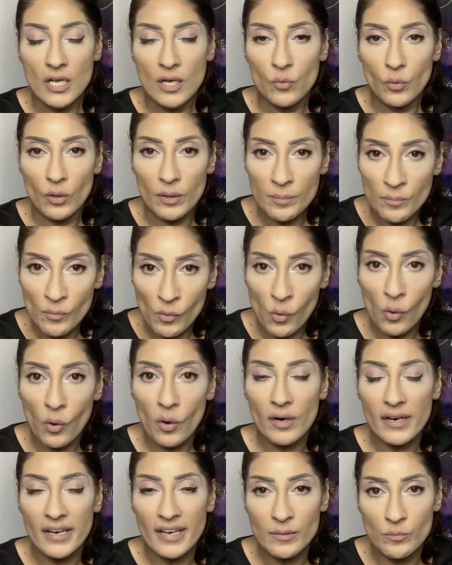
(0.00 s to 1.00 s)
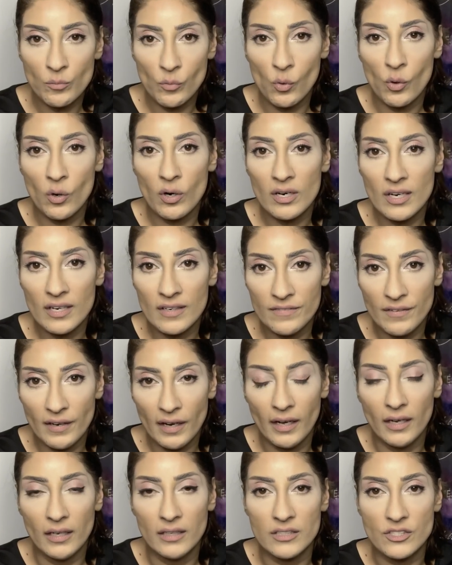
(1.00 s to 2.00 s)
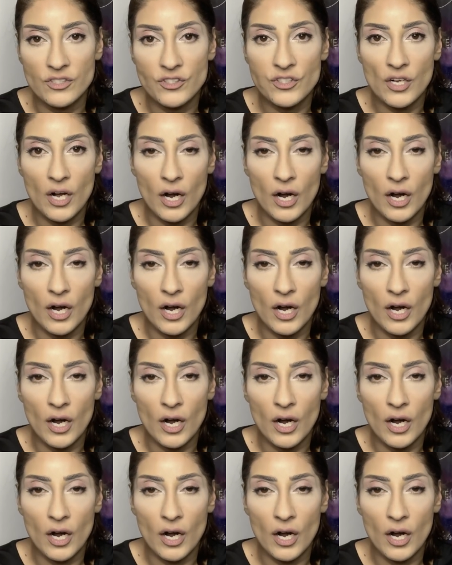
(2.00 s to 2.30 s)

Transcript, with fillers: Where more and more of us